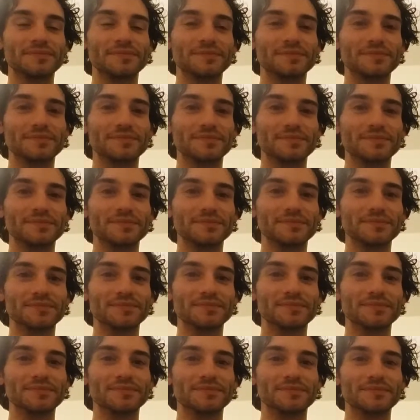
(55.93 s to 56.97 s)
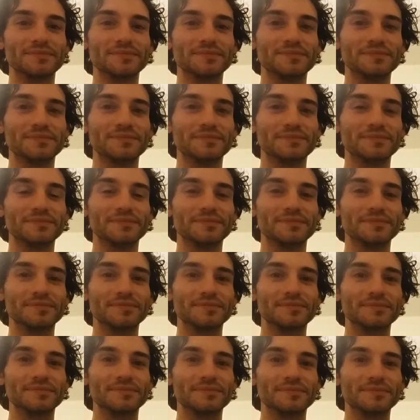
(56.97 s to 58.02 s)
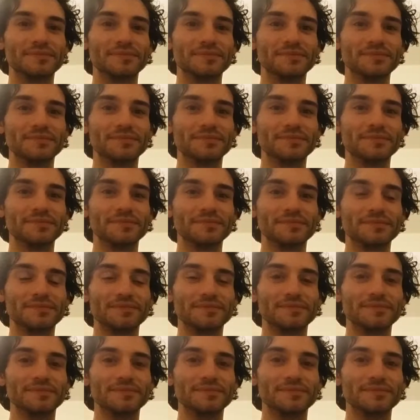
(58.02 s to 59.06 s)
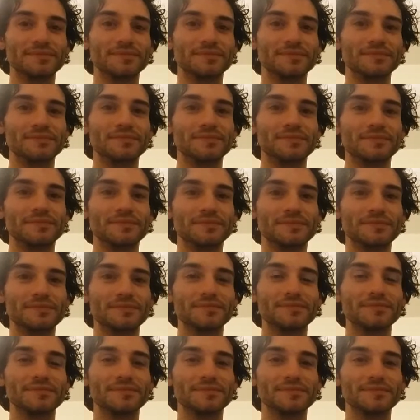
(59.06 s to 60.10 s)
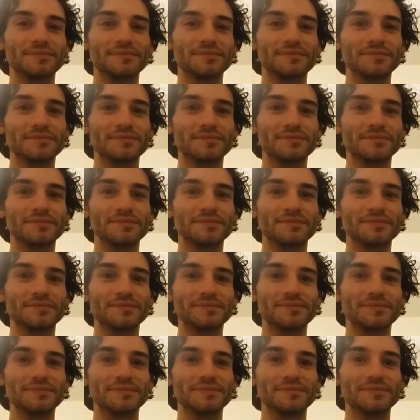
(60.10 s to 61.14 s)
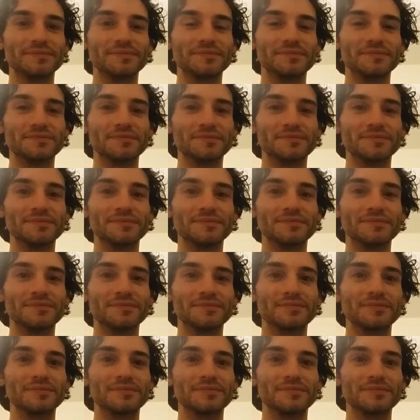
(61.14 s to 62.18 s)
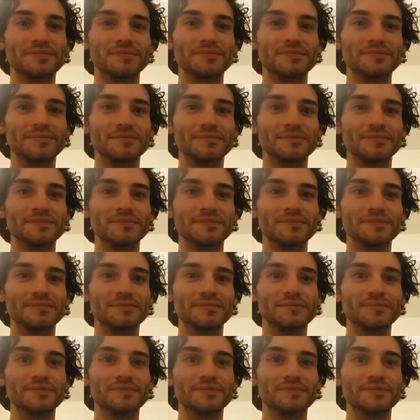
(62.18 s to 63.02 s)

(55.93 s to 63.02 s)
(silent)